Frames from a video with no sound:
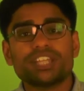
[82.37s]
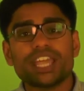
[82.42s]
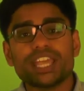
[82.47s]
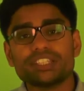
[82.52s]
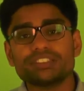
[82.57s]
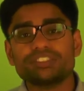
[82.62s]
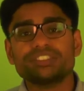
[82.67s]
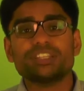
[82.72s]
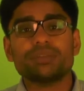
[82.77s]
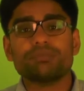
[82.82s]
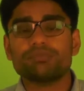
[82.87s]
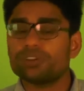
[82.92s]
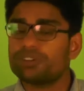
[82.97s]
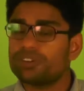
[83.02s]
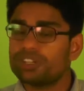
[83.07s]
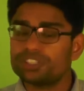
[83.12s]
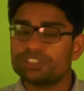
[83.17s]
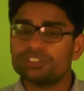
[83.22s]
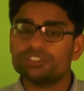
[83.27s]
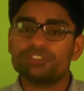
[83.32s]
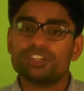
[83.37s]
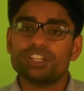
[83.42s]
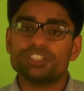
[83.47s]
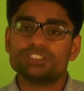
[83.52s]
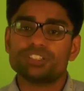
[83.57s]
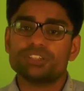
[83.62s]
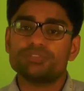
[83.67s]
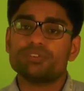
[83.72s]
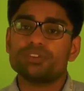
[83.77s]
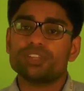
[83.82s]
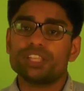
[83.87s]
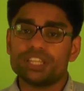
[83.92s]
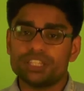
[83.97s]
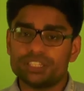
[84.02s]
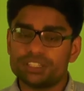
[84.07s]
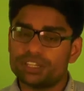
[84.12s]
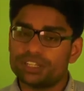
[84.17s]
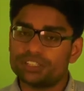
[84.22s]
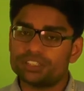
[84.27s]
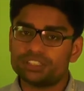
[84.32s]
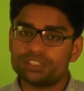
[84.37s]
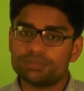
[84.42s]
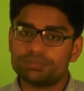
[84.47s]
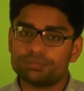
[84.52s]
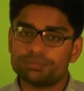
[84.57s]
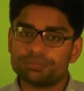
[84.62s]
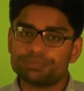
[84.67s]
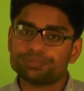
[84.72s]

accept your registration for the internship.